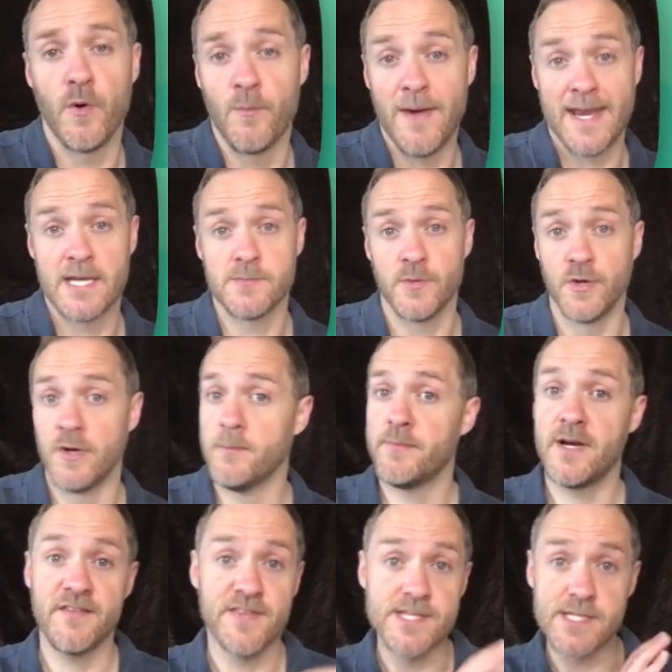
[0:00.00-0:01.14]
manageable number
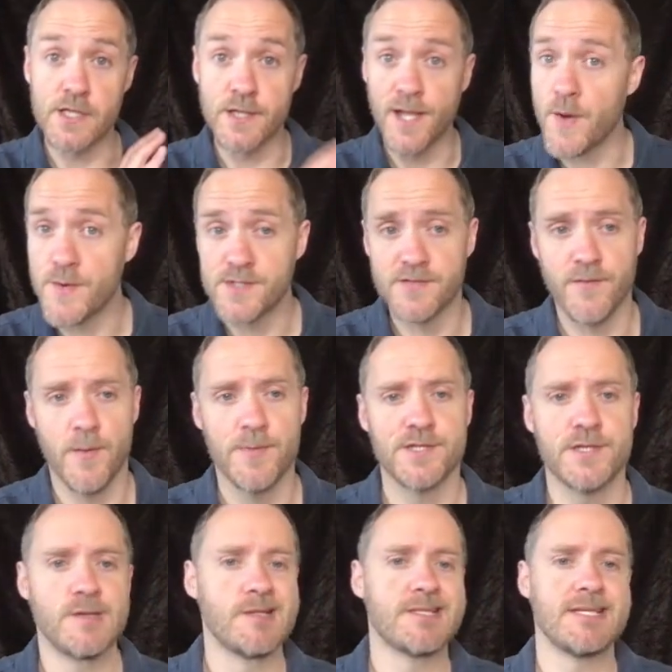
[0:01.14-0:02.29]
if there's loads of
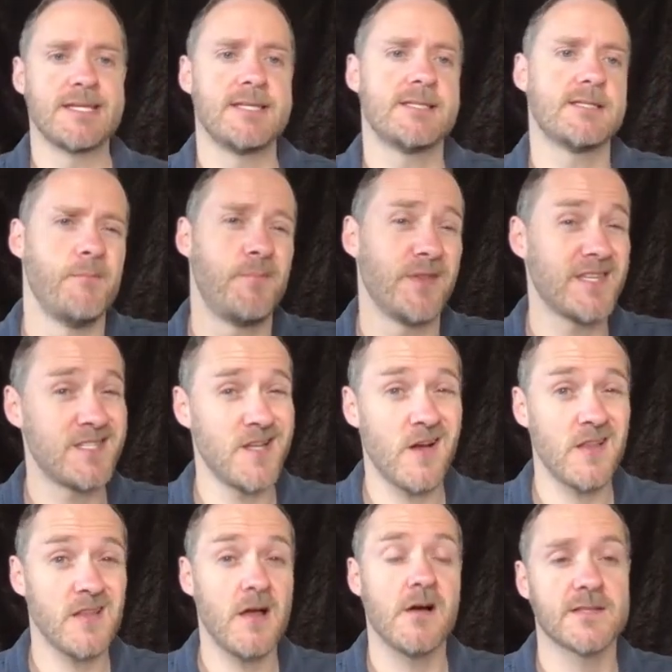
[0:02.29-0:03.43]
opportunities, but there's
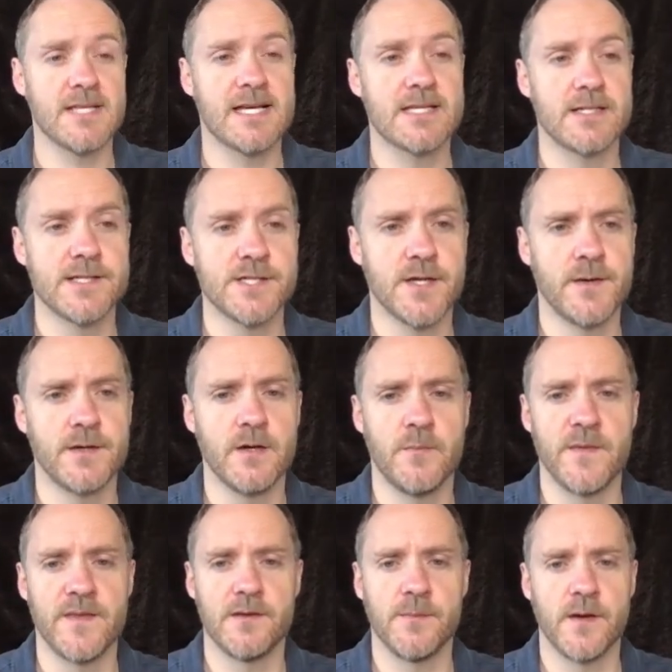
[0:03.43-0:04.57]
not lots actually showing up
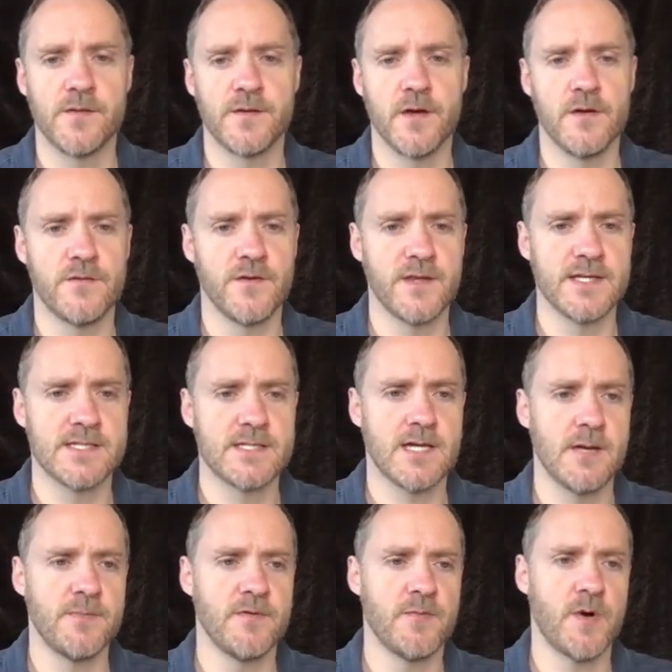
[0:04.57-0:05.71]
in this postcode for this
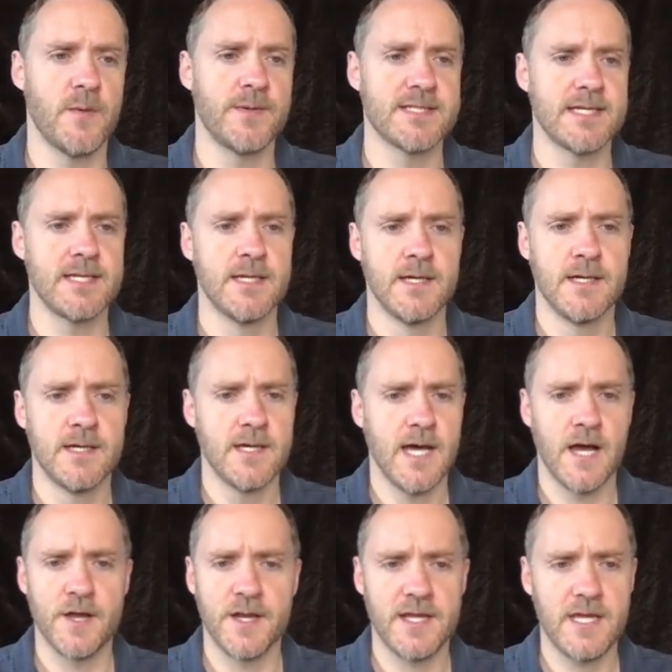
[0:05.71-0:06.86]
type of property.
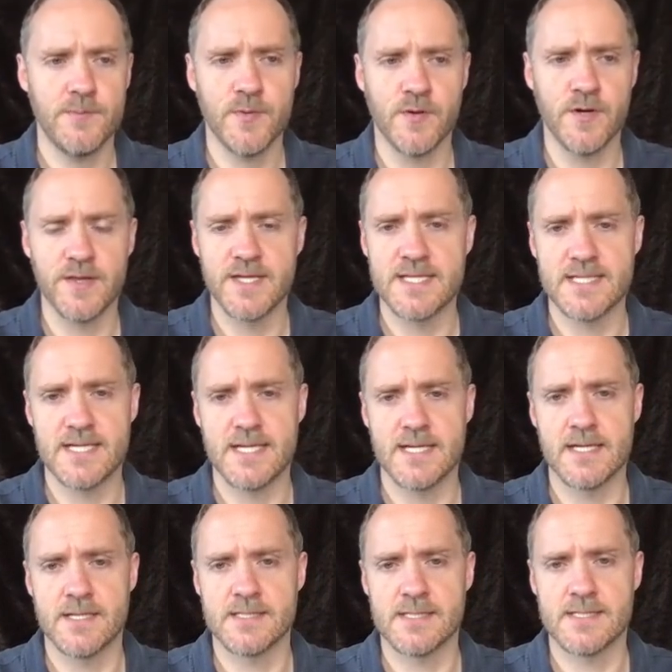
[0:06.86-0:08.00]
I'm going to keep all of these
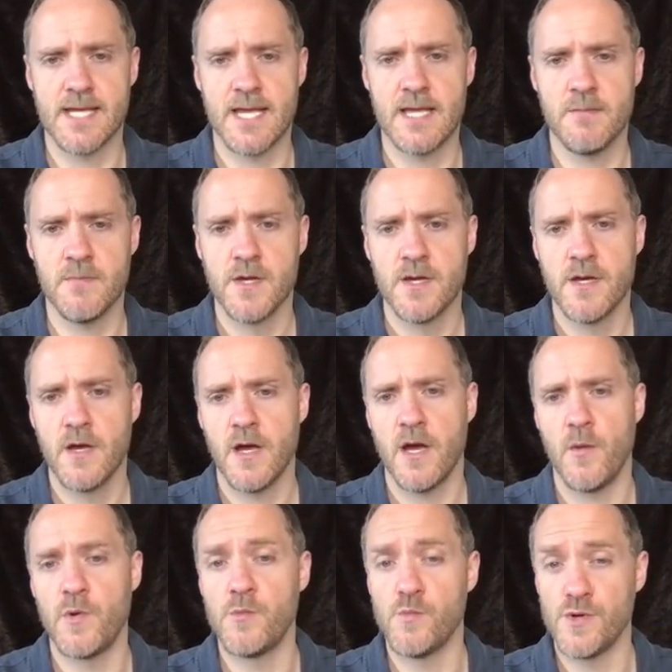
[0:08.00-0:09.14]
here the same.
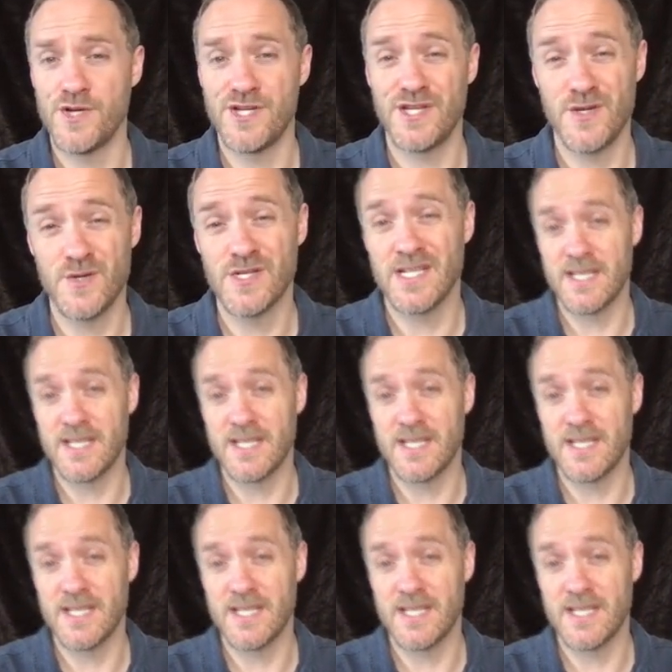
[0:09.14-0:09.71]
We would usually,